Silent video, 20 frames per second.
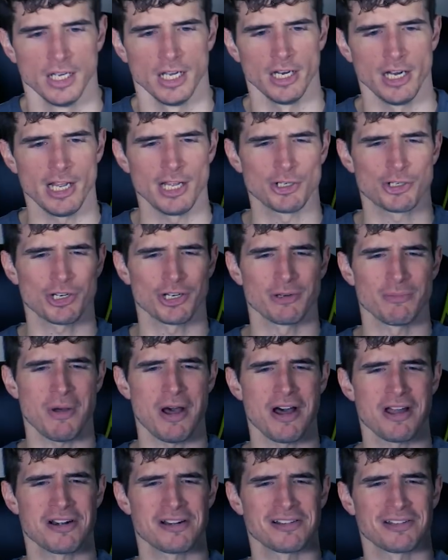An ancient
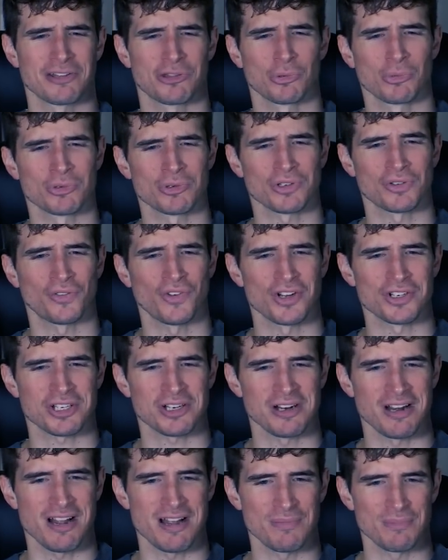monolith which was
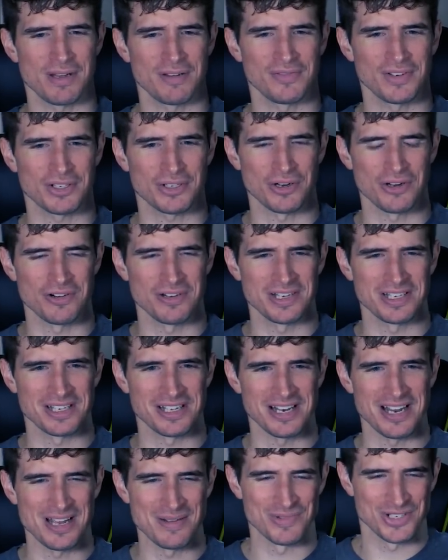first climbed by
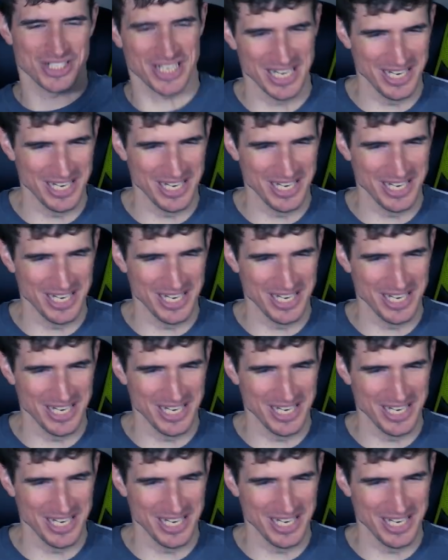Victorian climbers.